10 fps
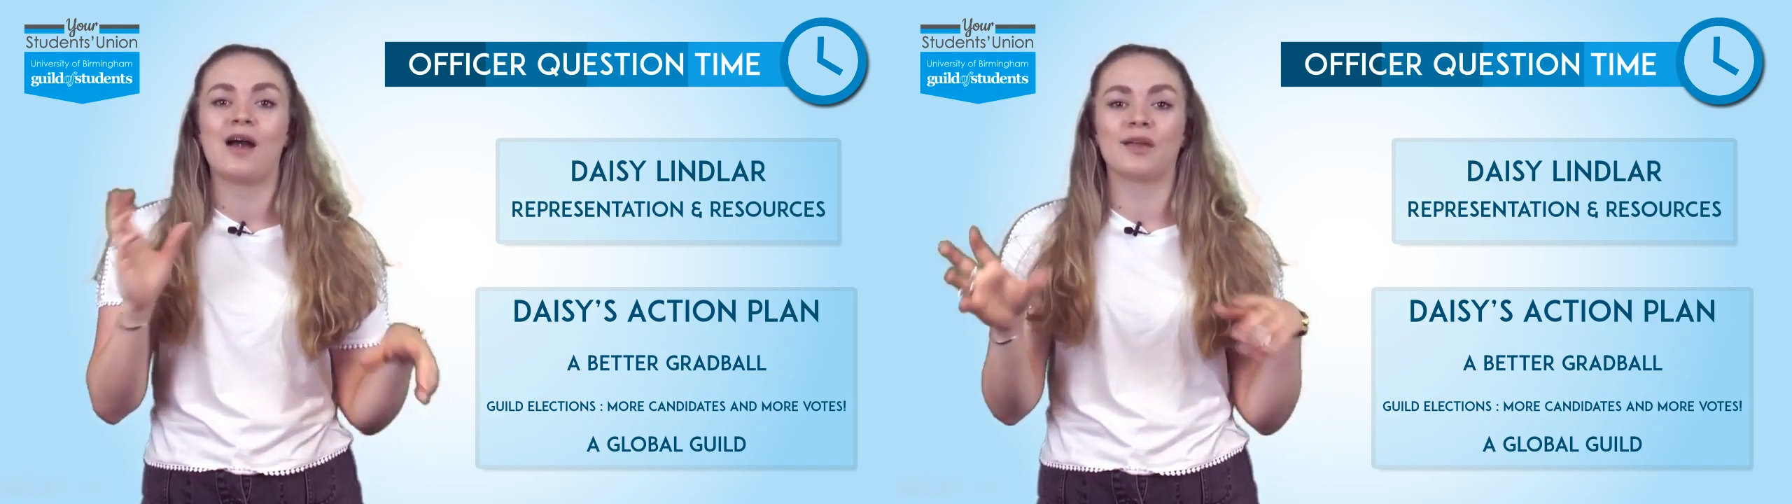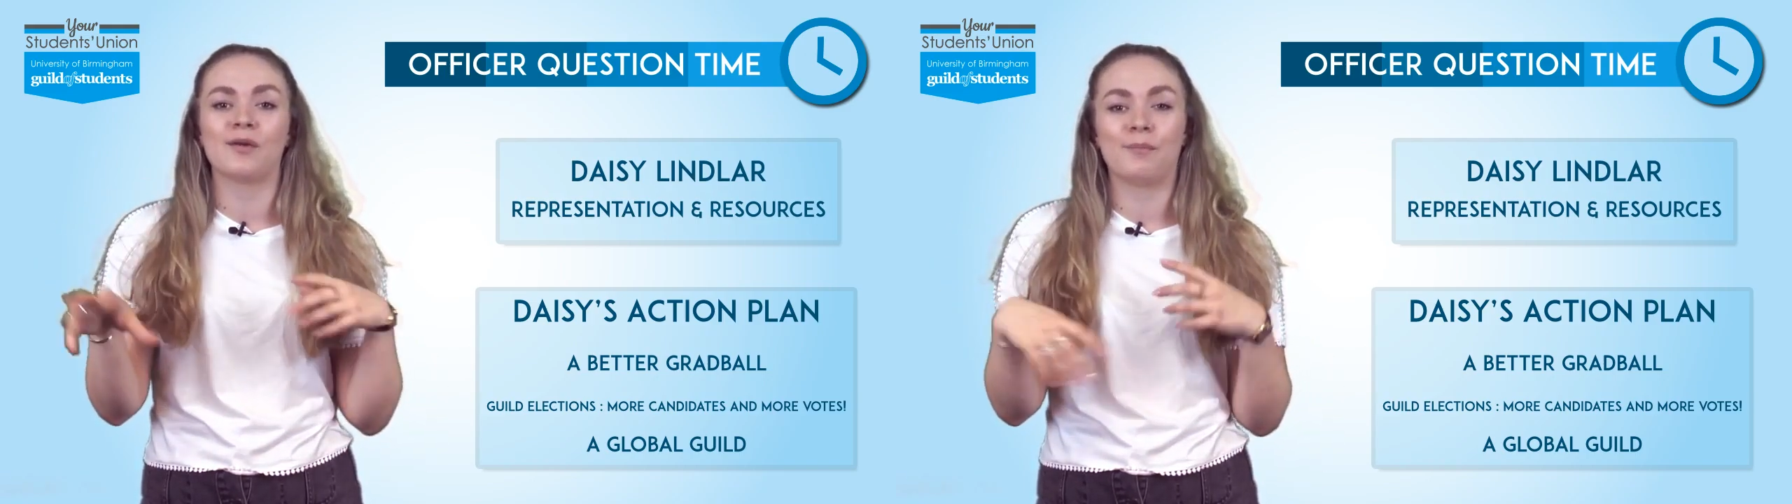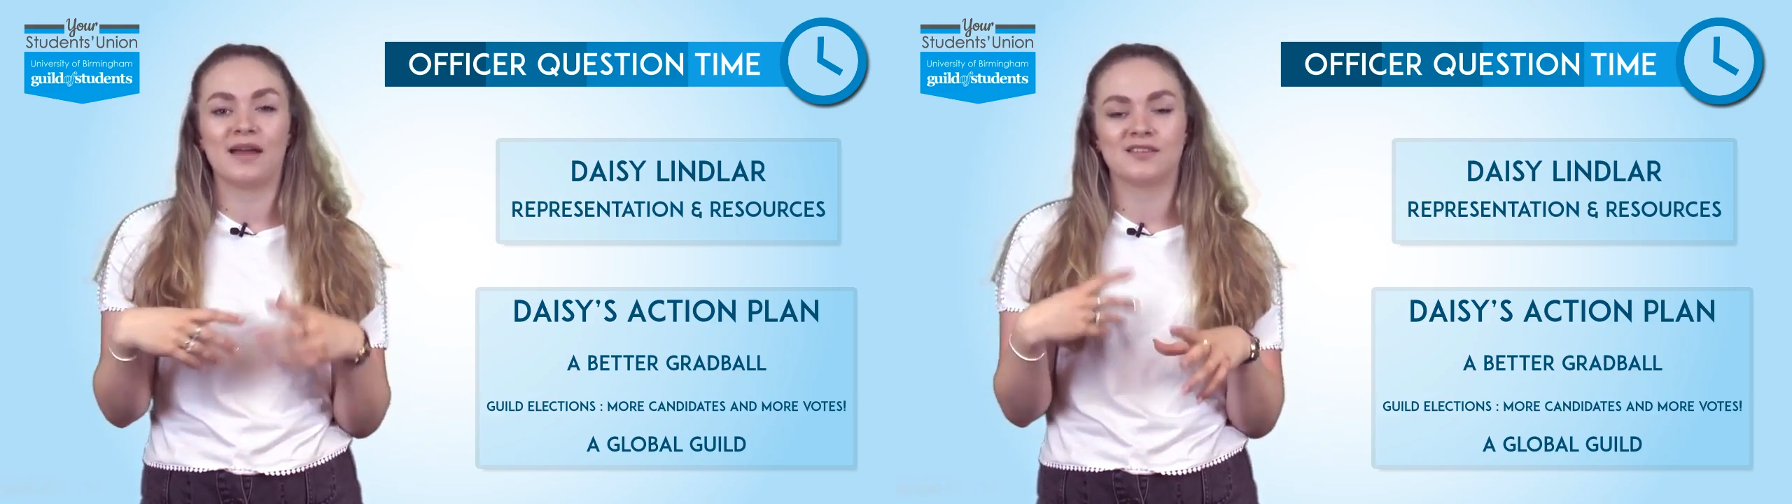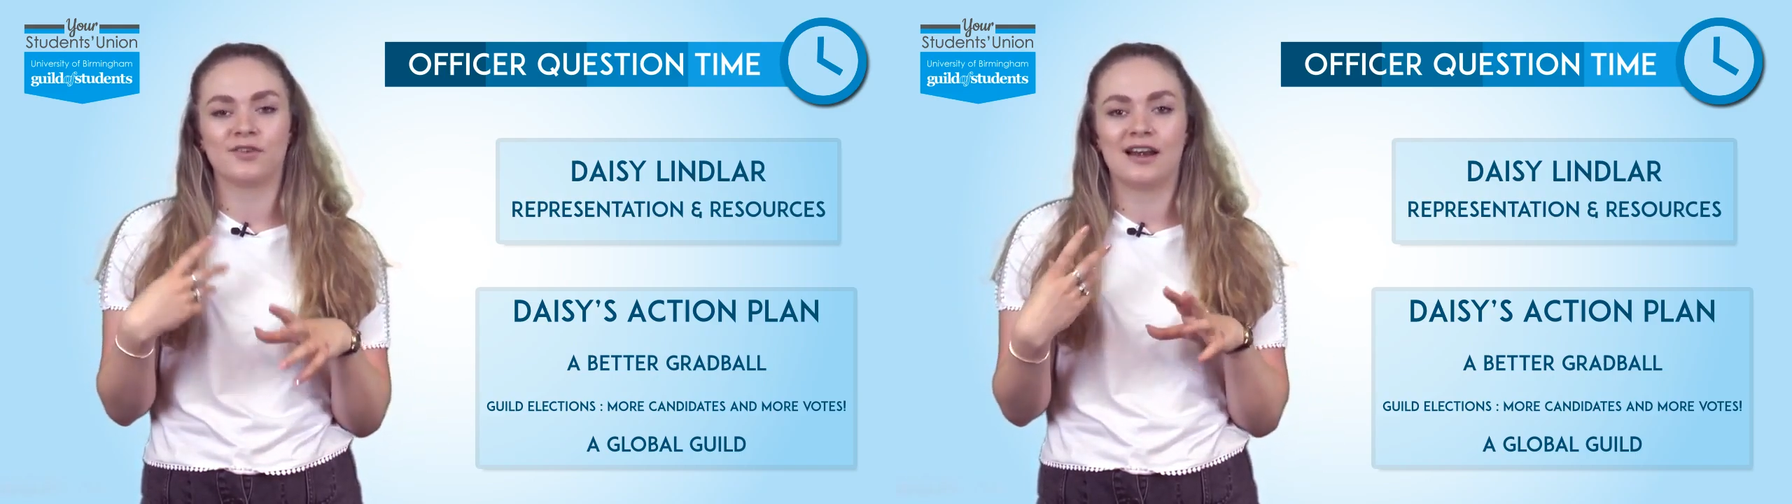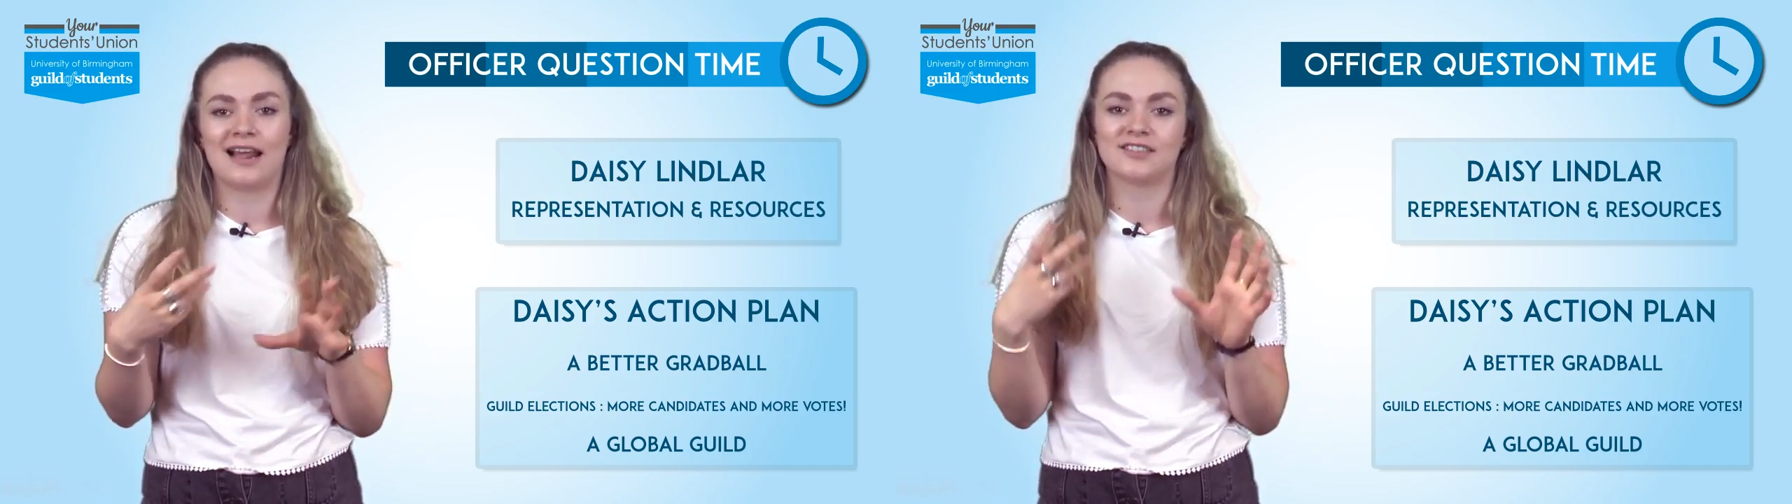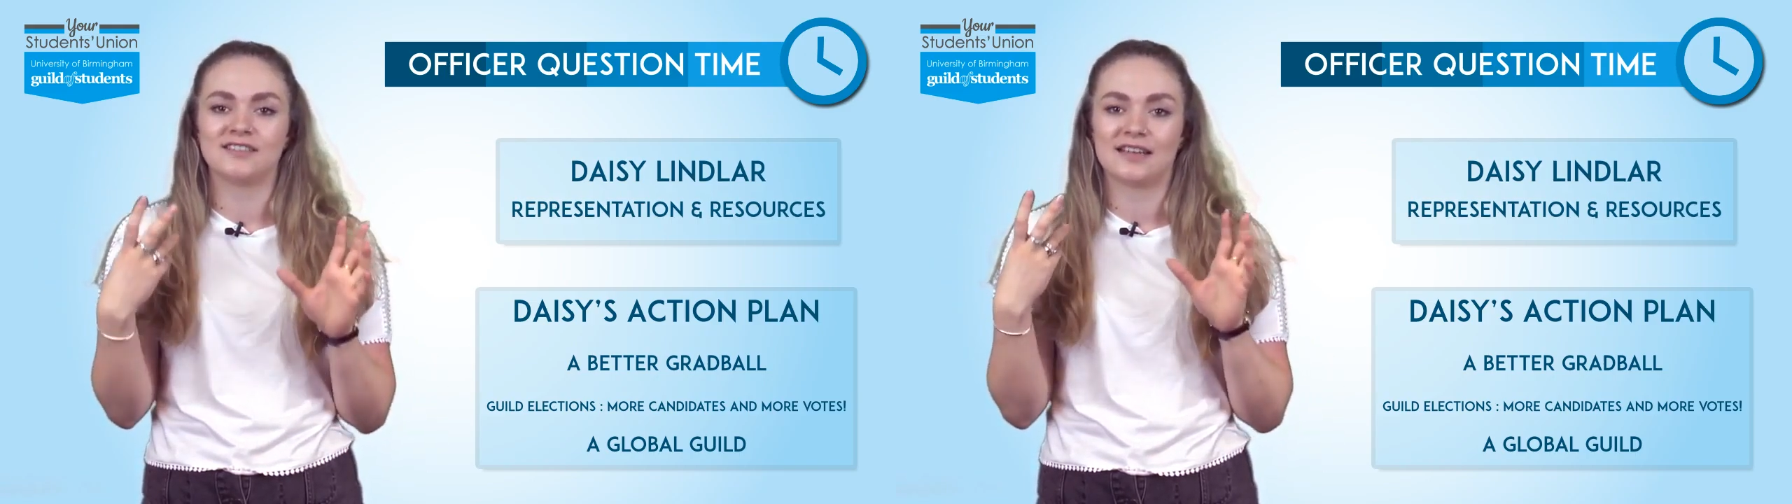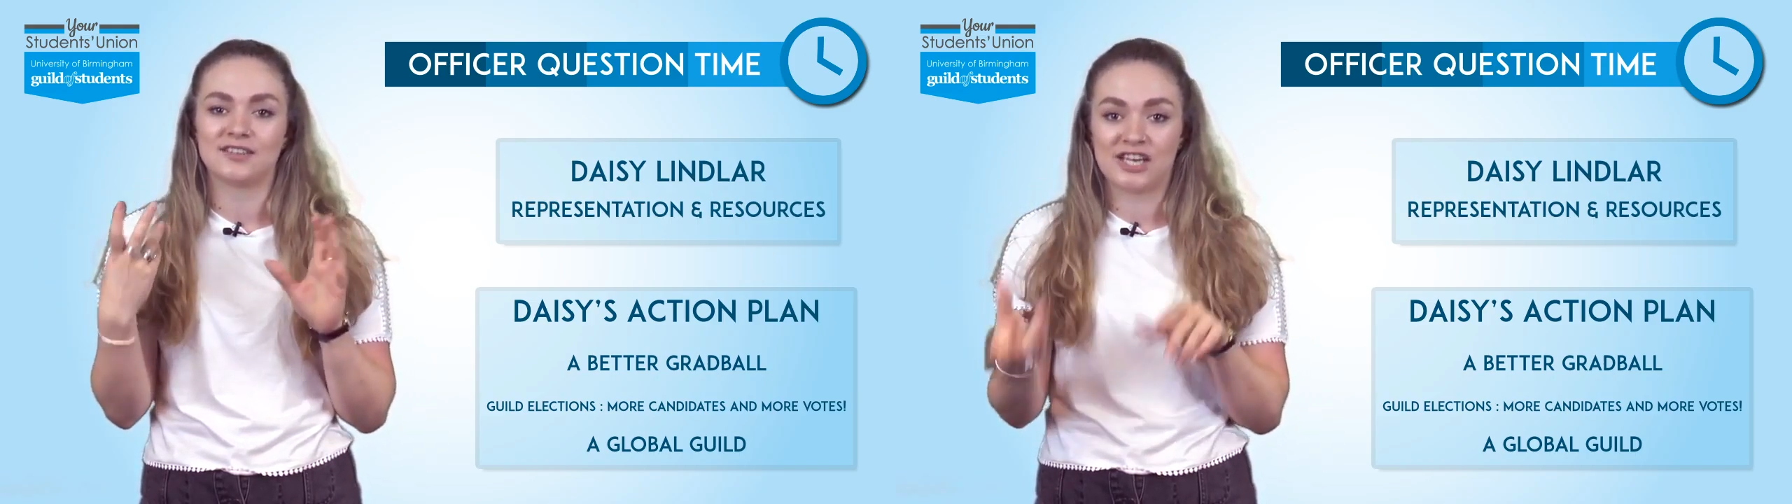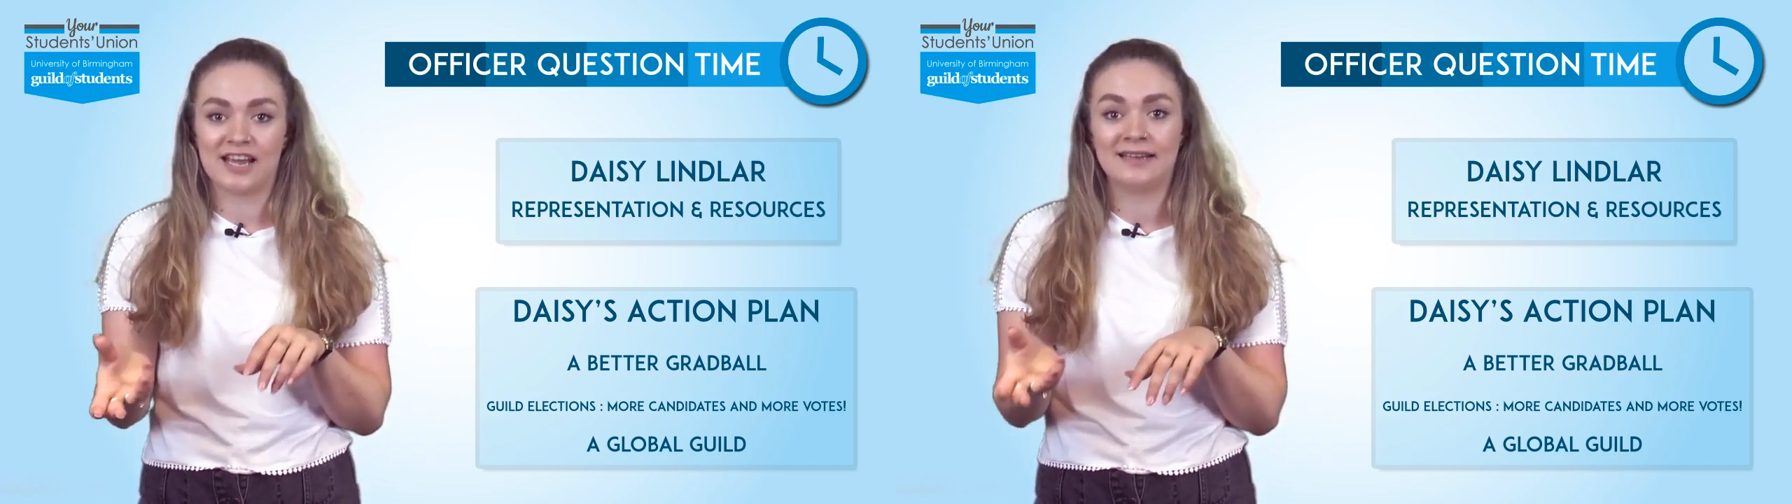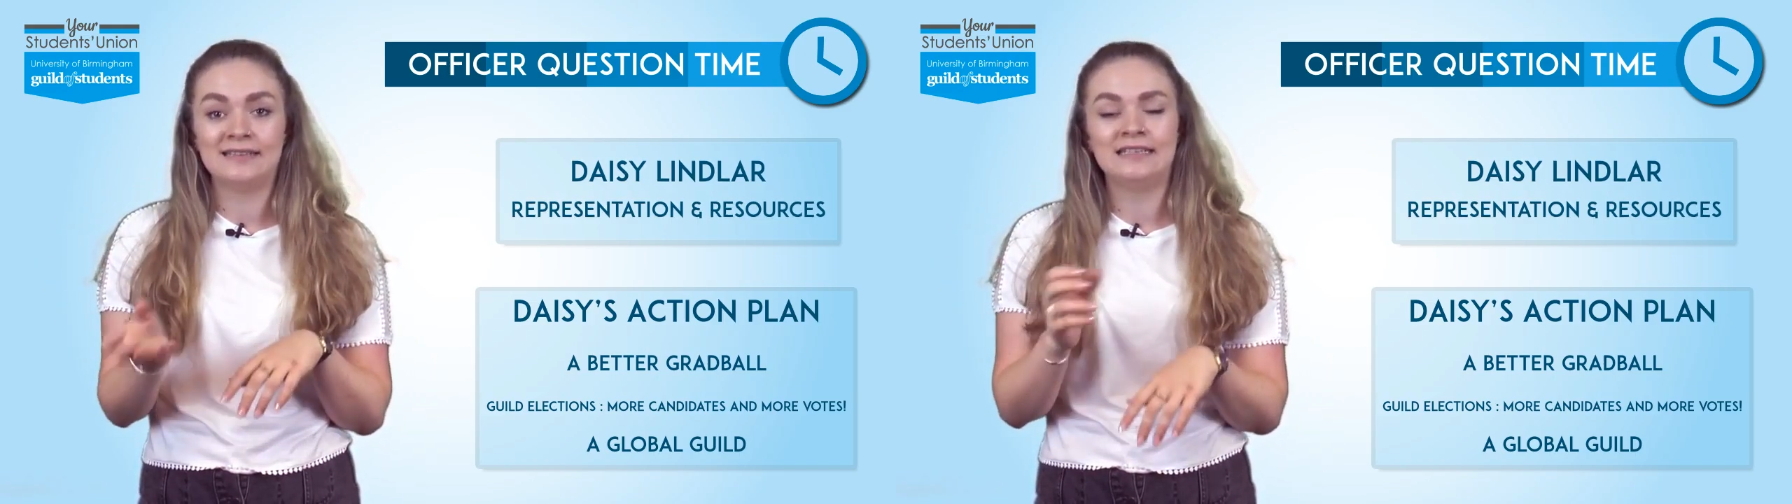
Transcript: how we can better run elections next year.